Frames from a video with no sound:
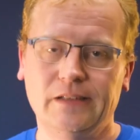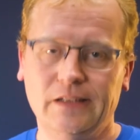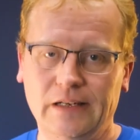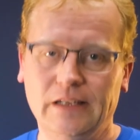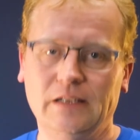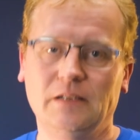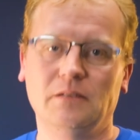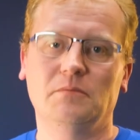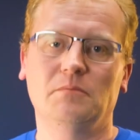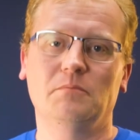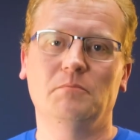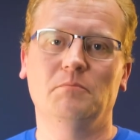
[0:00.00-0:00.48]
the
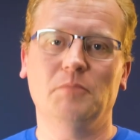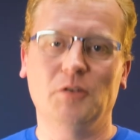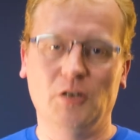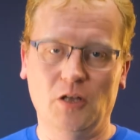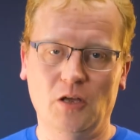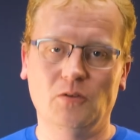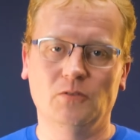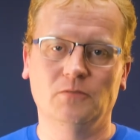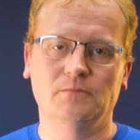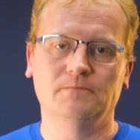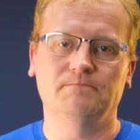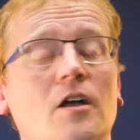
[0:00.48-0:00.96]
link
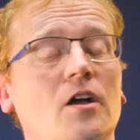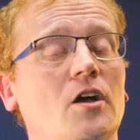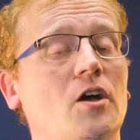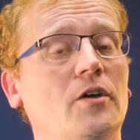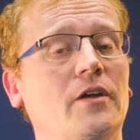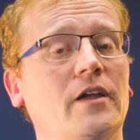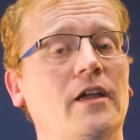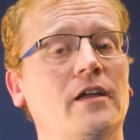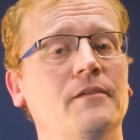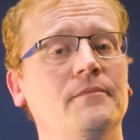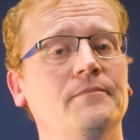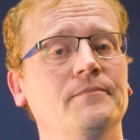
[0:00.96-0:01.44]
below.
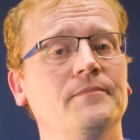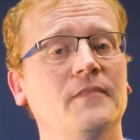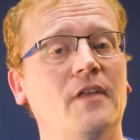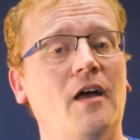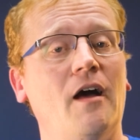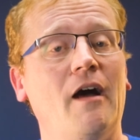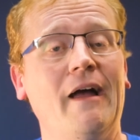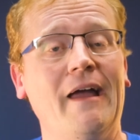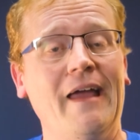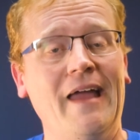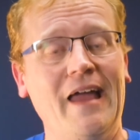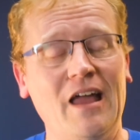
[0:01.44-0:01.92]
Okay,
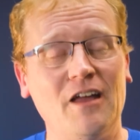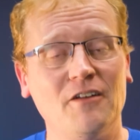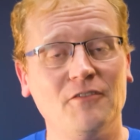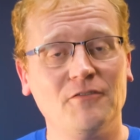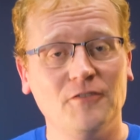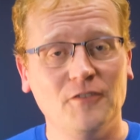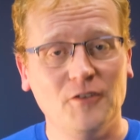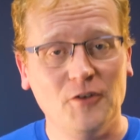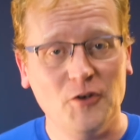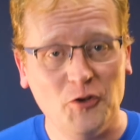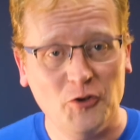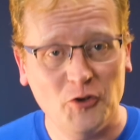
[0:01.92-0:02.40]
I
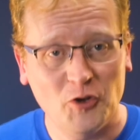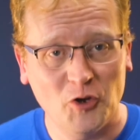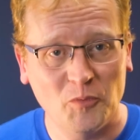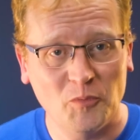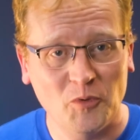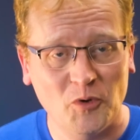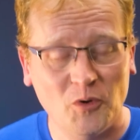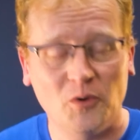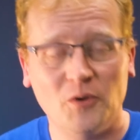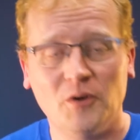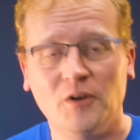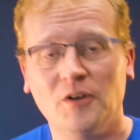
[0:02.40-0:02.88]
have no
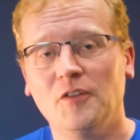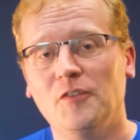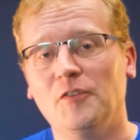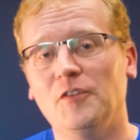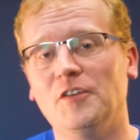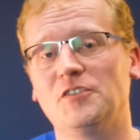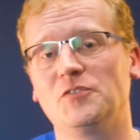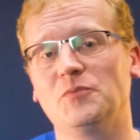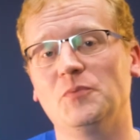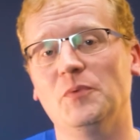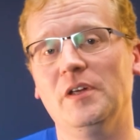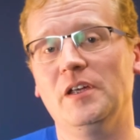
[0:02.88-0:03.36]
more
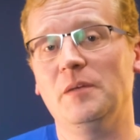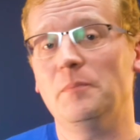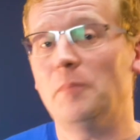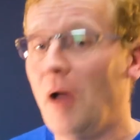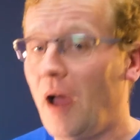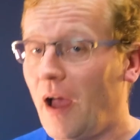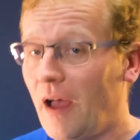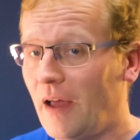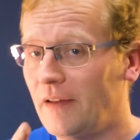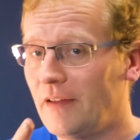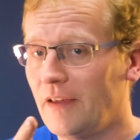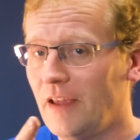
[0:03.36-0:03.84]
this week.
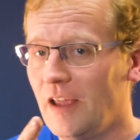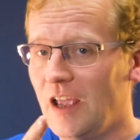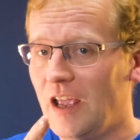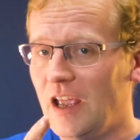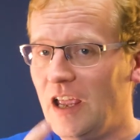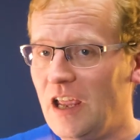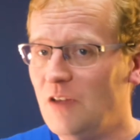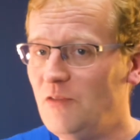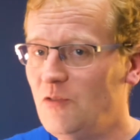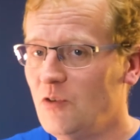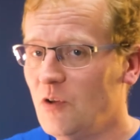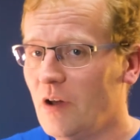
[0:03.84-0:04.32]
But
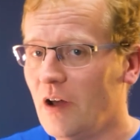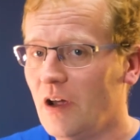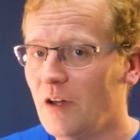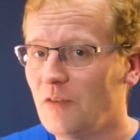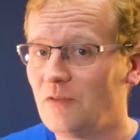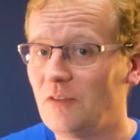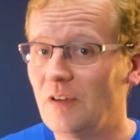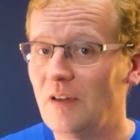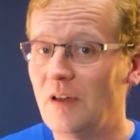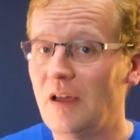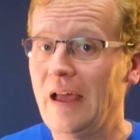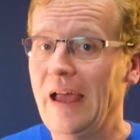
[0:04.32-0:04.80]
if you're
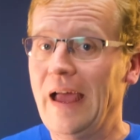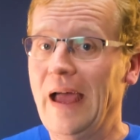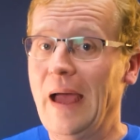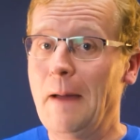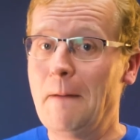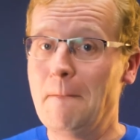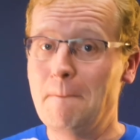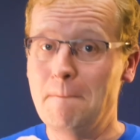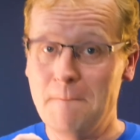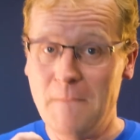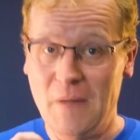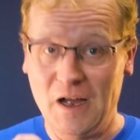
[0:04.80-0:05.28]
after
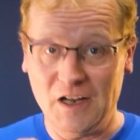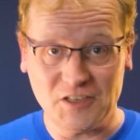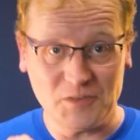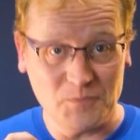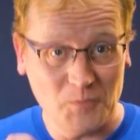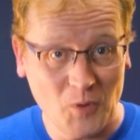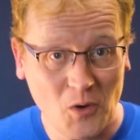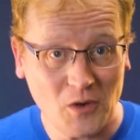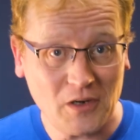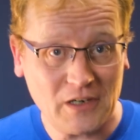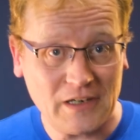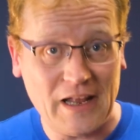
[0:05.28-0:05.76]
much
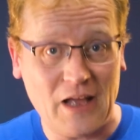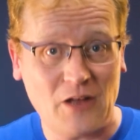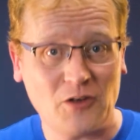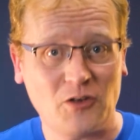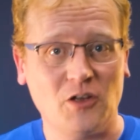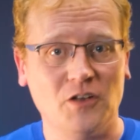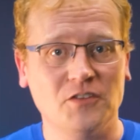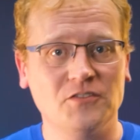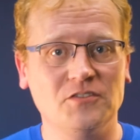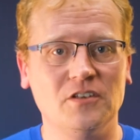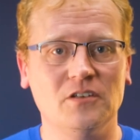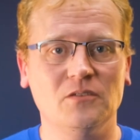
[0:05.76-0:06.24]
more cloud
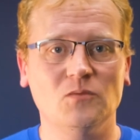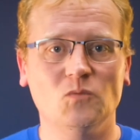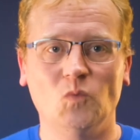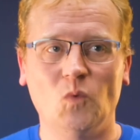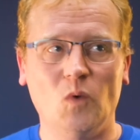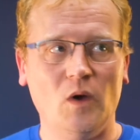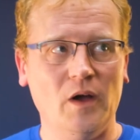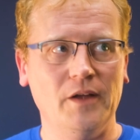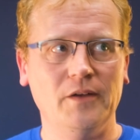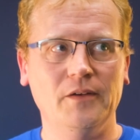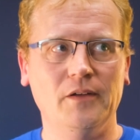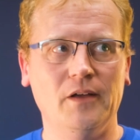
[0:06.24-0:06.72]
content,
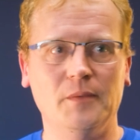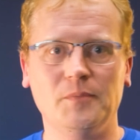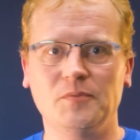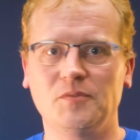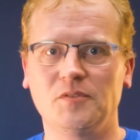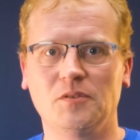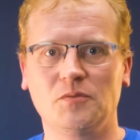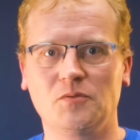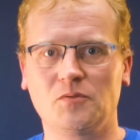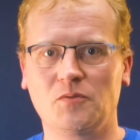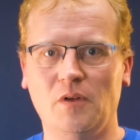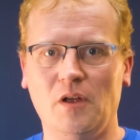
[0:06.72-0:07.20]
why not
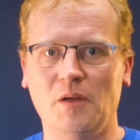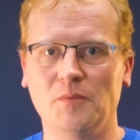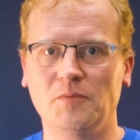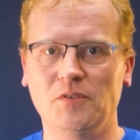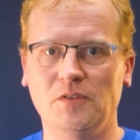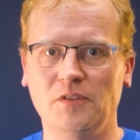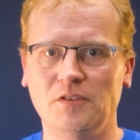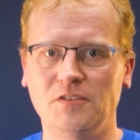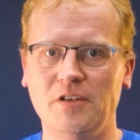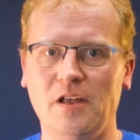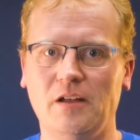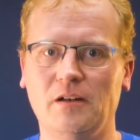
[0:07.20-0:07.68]
subscribe
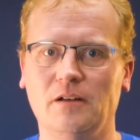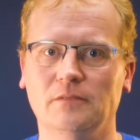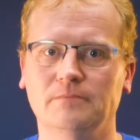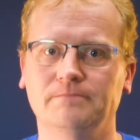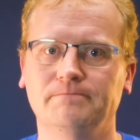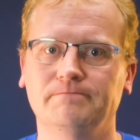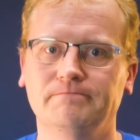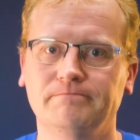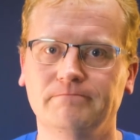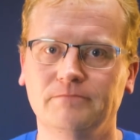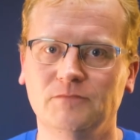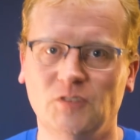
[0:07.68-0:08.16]
to the channel?
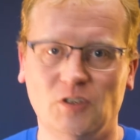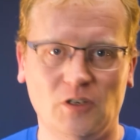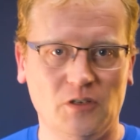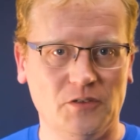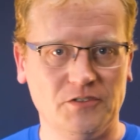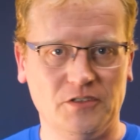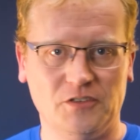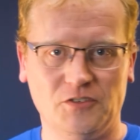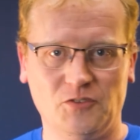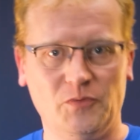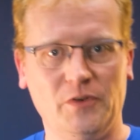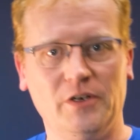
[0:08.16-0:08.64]
Follow
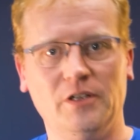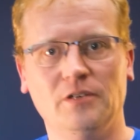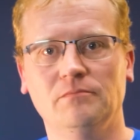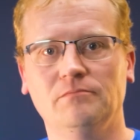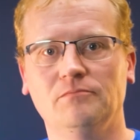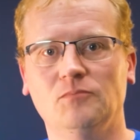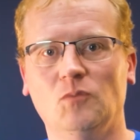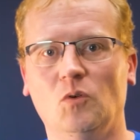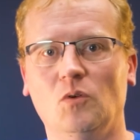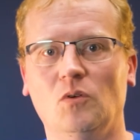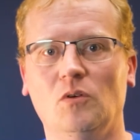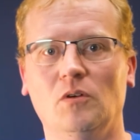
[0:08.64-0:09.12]
us on Twitter,
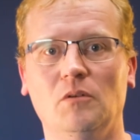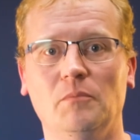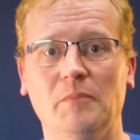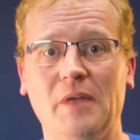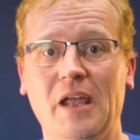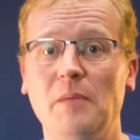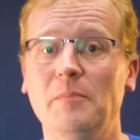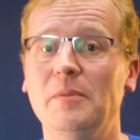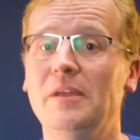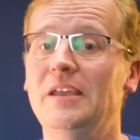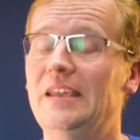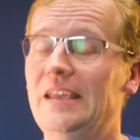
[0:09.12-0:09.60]
or
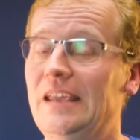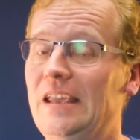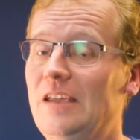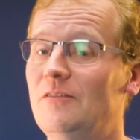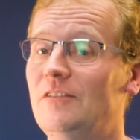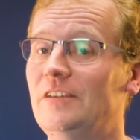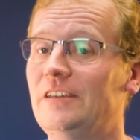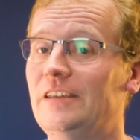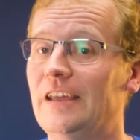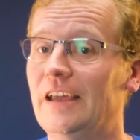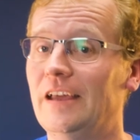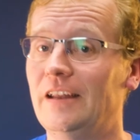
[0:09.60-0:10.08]
maybe
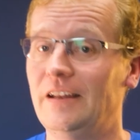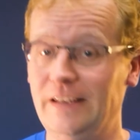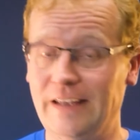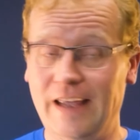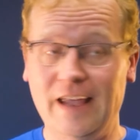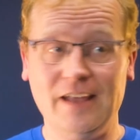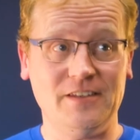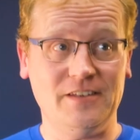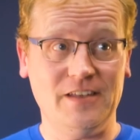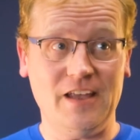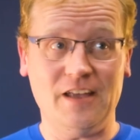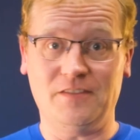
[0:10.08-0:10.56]
even get,
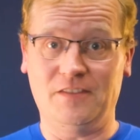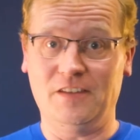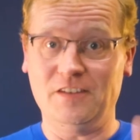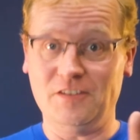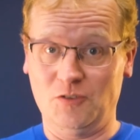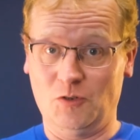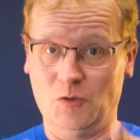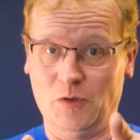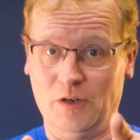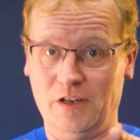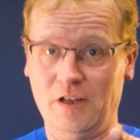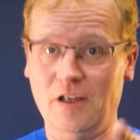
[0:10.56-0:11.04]
yes, yes, this
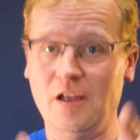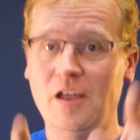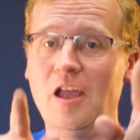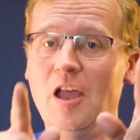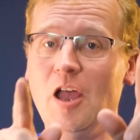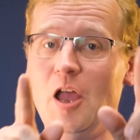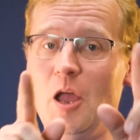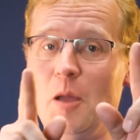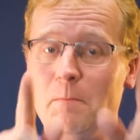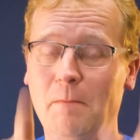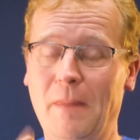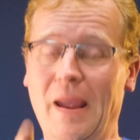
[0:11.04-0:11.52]
is good idea,
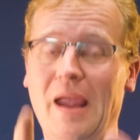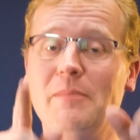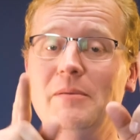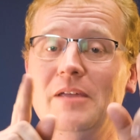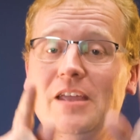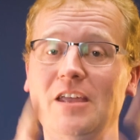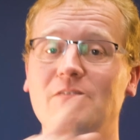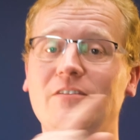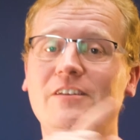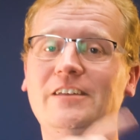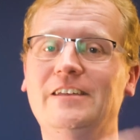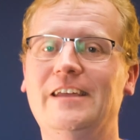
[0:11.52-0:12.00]
maybe
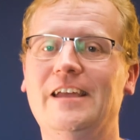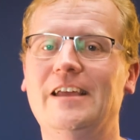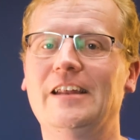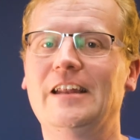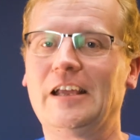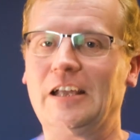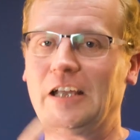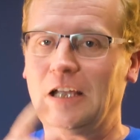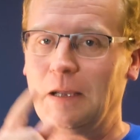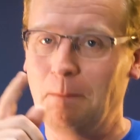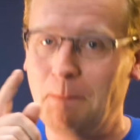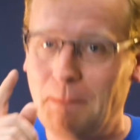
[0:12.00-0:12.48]
even get
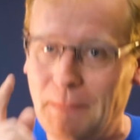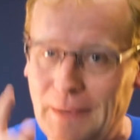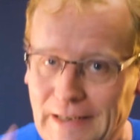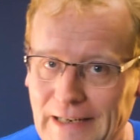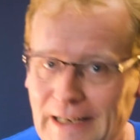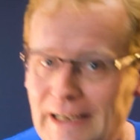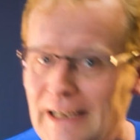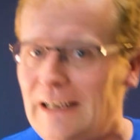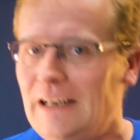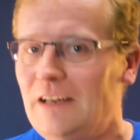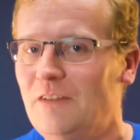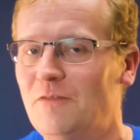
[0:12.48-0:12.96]
a
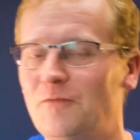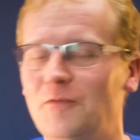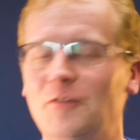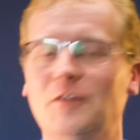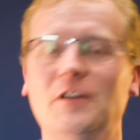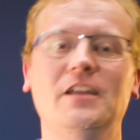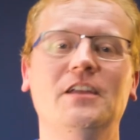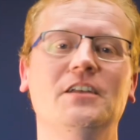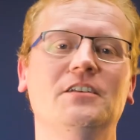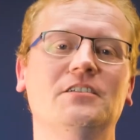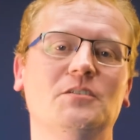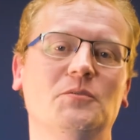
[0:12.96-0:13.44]
completely
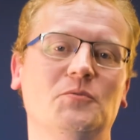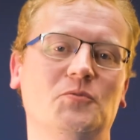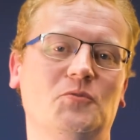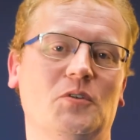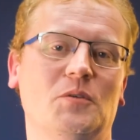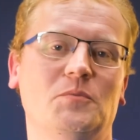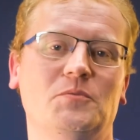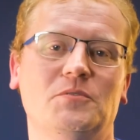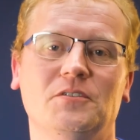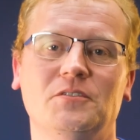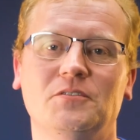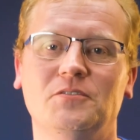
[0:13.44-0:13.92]
free
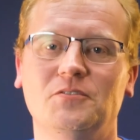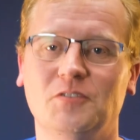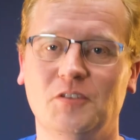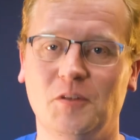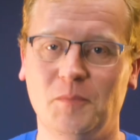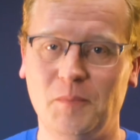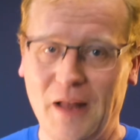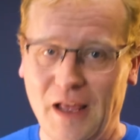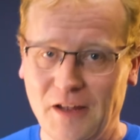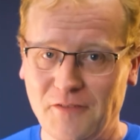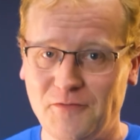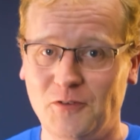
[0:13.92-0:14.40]
subscription to the
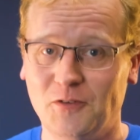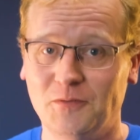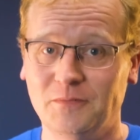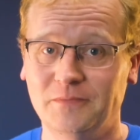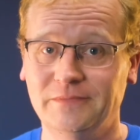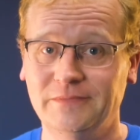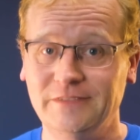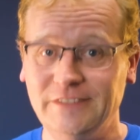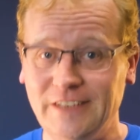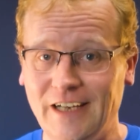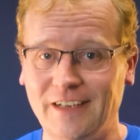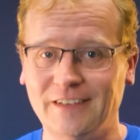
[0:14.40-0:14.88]
platform.
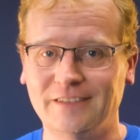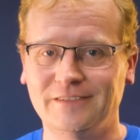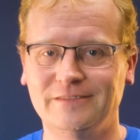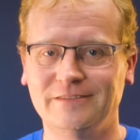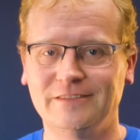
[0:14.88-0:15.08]
Yeah.